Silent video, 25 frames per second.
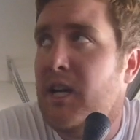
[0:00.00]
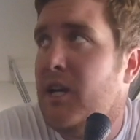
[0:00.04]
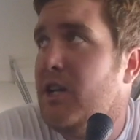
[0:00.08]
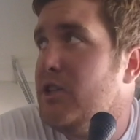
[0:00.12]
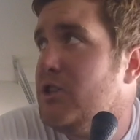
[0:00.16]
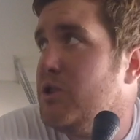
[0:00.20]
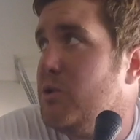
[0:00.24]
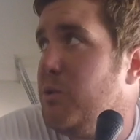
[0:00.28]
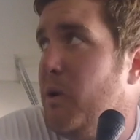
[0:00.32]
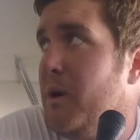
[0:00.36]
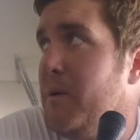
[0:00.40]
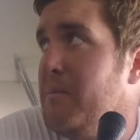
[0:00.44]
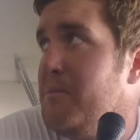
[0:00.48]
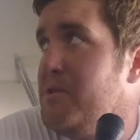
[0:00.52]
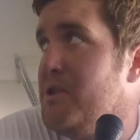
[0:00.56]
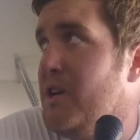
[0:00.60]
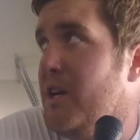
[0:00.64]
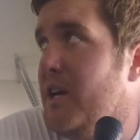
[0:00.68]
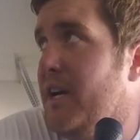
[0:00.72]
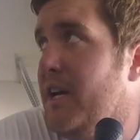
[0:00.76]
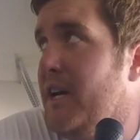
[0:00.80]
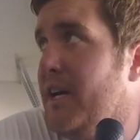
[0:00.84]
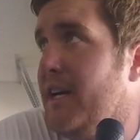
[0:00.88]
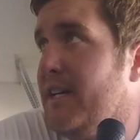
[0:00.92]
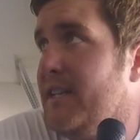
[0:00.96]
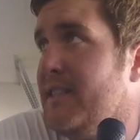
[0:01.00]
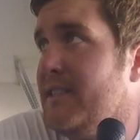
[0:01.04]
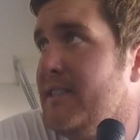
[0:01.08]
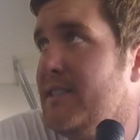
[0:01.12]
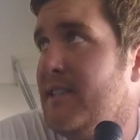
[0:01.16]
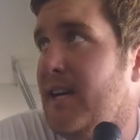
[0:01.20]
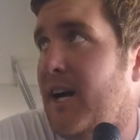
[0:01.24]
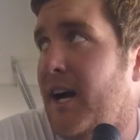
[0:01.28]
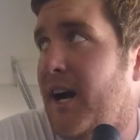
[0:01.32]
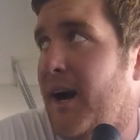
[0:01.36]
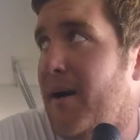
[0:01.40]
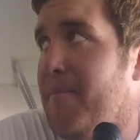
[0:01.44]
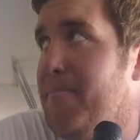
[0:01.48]
swim
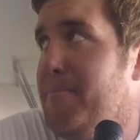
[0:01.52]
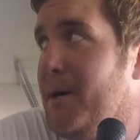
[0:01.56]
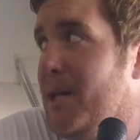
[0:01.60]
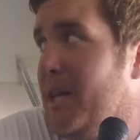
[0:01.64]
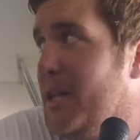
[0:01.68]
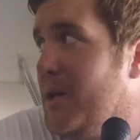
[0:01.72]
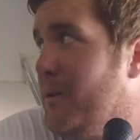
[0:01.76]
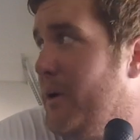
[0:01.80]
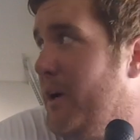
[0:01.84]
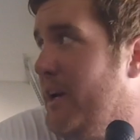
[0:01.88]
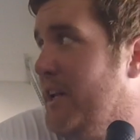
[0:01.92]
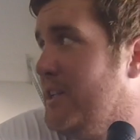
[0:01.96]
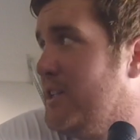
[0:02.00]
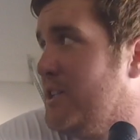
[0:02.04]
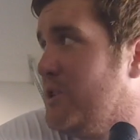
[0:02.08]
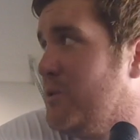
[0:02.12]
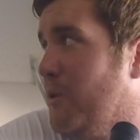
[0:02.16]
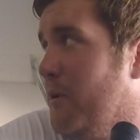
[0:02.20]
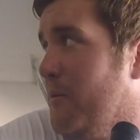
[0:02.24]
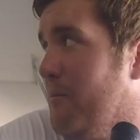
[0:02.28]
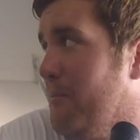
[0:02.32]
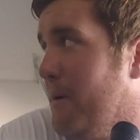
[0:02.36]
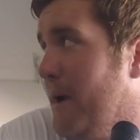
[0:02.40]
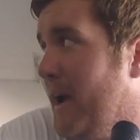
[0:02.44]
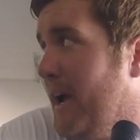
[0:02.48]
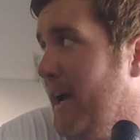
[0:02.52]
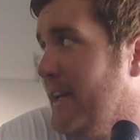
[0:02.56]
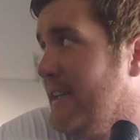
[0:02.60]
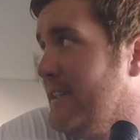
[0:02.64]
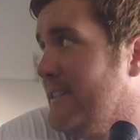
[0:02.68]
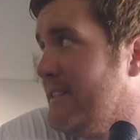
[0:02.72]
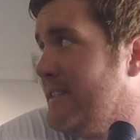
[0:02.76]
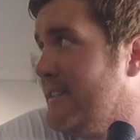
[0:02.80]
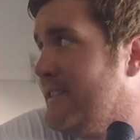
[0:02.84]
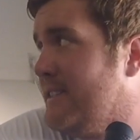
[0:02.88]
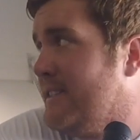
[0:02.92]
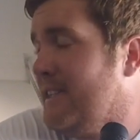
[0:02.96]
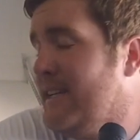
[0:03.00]
jigs, belly weighted swim
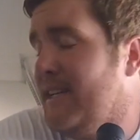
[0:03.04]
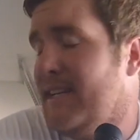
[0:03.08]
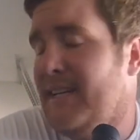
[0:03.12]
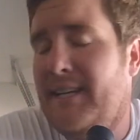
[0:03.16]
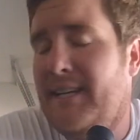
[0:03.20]
baits.